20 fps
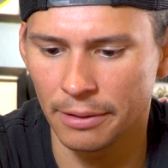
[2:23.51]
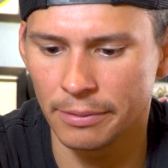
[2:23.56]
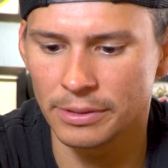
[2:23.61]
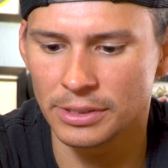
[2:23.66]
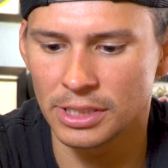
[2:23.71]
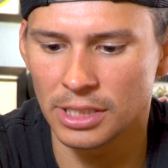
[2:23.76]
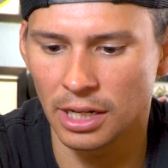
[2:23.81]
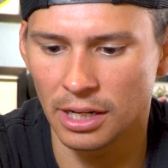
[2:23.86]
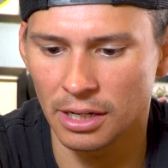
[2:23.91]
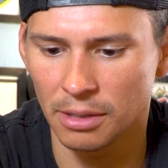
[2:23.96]
It
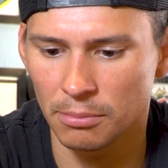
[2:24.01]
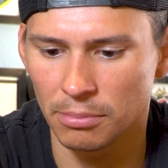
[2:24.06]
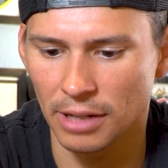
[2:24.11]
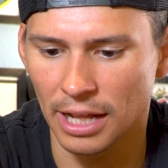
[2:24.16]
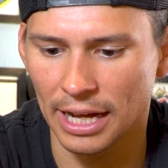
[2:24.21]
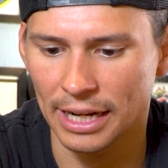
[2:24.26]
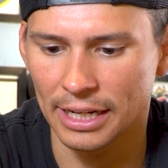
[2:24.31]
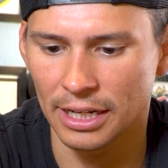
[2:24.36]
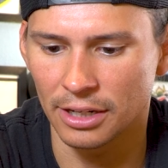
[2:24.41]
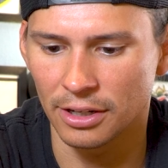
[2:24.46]
was done in
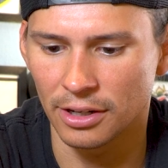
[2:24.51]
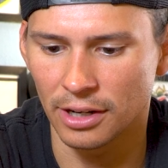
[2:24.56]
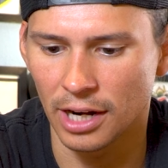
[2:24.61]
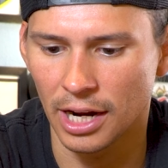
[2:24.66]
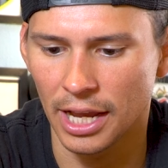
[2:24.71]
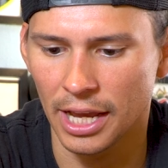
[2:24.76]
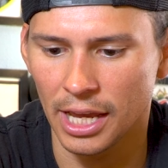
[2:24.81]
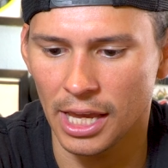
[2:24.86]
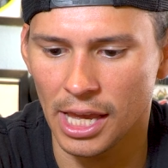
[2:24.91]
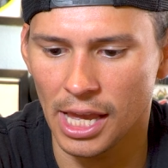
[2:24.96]
black and
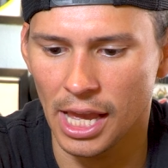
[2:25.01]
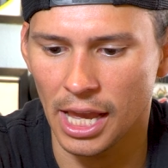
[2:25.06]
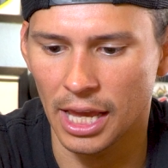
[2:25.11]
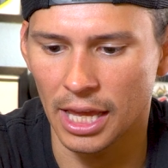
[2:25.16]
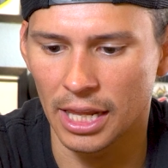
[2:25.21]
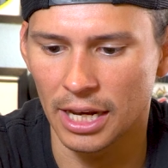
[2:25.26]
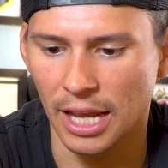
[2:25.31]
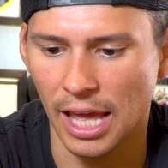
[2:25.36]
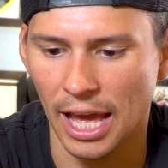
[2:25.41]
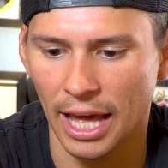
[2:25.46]
gray,
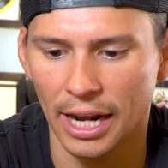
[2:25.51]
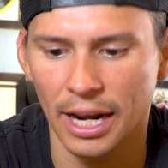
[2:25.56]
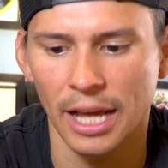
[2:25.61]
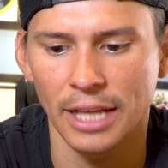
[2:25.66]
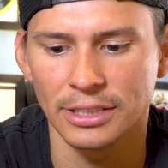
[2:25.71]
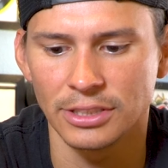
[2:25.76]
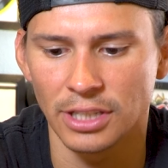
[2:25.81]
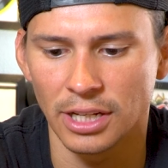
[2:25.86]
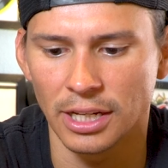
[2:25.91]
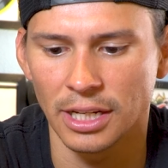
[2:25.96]
and had I
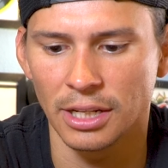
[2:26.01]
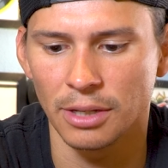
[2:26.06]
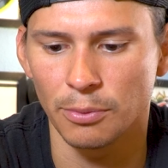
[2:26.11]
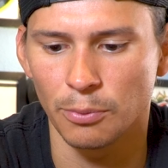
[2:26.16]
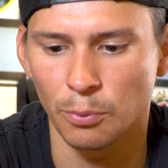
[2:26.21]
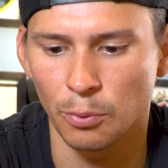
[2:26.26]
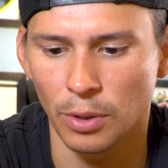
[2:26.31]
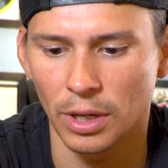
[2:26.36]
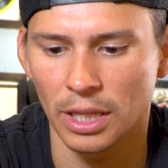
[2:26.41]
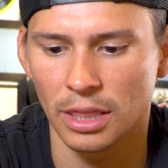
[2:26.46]
done it
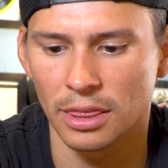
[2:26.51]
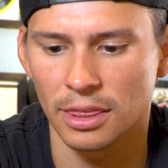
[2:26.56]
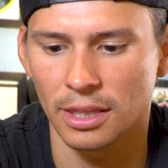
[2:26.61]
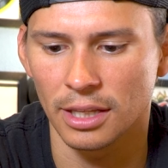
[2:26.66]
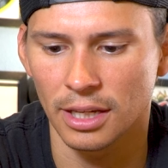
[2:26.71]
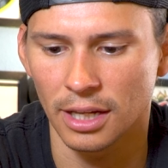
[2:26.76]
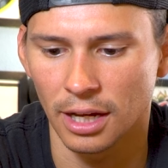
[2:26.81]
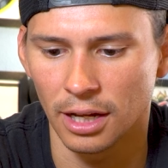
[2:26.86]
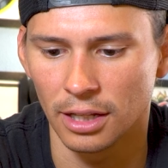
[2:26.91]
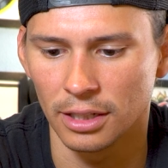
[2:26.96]
with
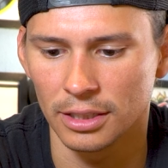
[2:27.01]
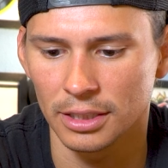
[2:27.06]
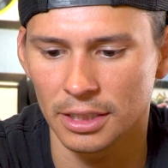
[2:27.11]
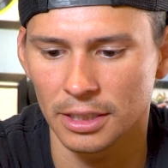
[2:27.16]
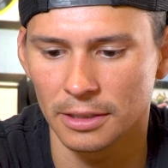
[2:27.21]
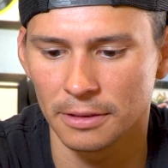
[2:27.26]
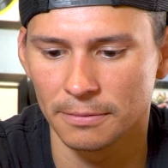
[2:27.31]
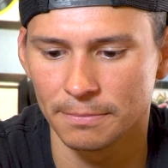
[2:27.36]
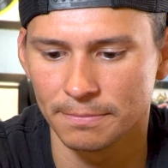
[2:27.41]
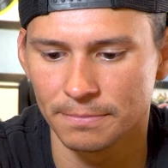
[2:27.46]

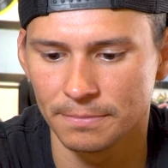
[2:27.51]
color,